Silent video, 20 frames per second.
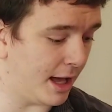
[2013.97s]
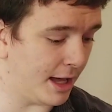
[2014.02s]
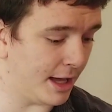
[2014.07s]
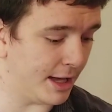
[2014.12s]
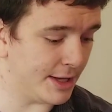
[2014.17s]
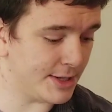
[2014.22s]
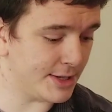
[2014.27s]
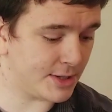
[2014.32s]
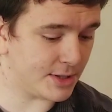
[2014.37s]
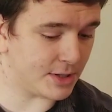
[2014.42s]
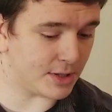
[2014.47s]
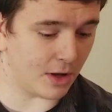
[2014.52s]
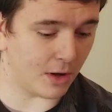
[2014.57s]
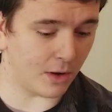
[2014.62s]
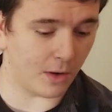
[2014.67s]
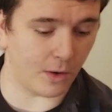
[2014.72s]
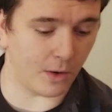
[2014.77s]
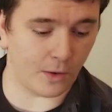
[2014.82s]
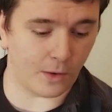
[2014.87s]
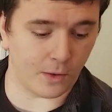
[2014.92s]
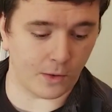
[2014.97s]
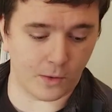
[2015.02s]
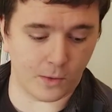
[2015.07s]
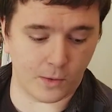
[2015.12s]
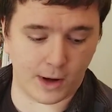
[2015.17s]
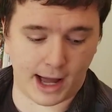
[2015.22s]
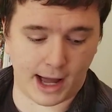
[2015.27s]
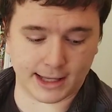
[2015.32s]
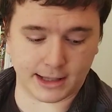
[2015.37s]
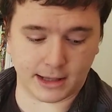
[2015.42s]
So
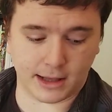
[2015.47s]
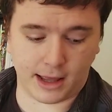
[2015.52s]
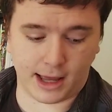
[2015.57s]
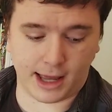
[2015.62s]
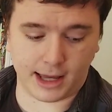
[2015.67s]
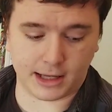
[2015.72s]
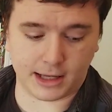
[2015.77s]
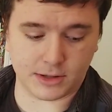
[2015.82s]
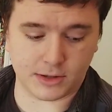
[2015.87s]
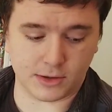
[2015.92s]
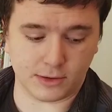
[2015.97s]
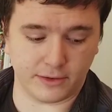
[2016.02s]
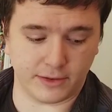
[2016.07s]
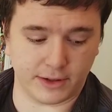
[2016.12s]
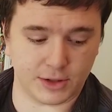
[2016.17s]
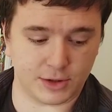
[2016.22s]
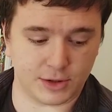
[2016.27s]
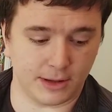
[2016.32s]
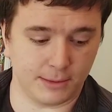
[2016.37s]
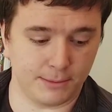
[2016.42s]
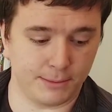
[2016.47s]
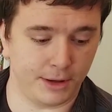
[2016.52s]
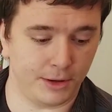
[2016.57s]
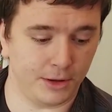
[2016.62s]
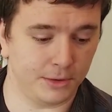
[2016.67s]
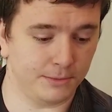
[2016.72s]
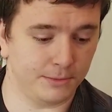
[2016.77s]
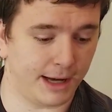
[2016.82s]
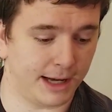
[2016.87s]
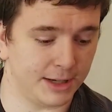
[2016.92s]
I'd like to eventually build
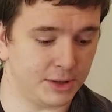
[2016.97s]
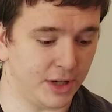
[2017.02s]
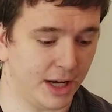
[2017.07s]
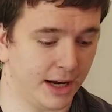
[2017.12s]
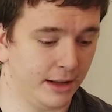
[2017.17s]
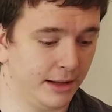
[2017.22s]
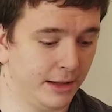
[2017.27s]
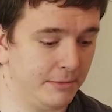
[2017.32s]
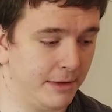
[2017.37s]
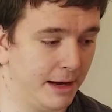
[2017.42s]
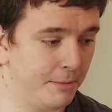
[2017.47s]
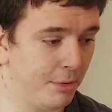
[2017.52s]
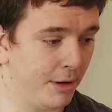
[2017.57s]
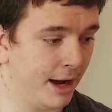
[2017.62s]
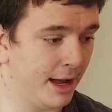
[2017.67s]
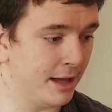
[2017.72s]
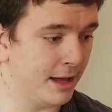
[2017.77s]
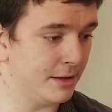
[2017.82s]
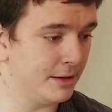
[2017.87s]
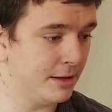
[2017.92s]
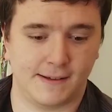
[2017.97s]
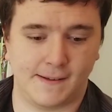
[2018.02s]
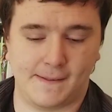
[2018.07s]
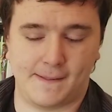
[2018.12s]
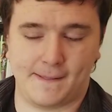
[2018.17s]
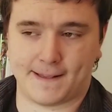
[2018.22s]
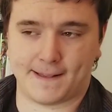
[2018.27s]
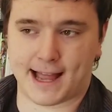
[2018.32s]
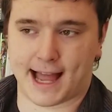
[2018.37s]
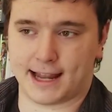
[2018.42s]
my channel and my brand,
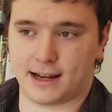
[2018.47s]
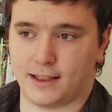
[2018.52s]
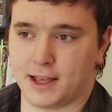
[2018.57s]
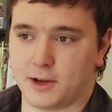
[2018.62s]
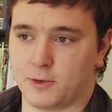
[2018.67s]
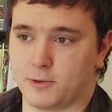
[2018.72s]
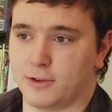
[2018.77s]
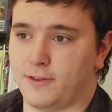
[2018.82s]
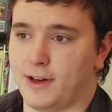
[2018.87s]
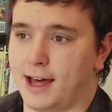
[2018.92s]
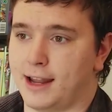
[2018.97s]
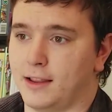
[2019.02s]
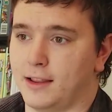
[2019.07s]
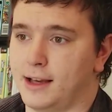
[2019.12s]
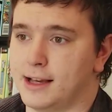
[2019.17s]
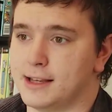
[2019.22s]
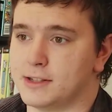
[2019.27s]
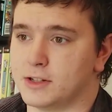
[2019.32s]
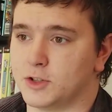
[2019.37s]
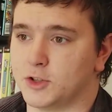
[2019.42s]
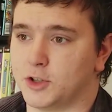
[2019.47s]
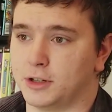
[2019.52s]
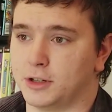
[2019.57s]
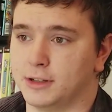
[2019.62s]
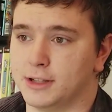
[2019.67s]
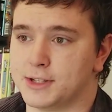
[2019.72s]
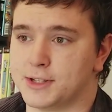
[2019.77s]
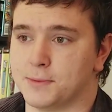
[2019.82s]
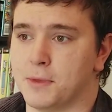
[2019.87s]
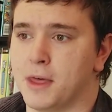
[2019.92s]
kind of like revitalizing
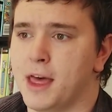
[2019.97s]
journalism.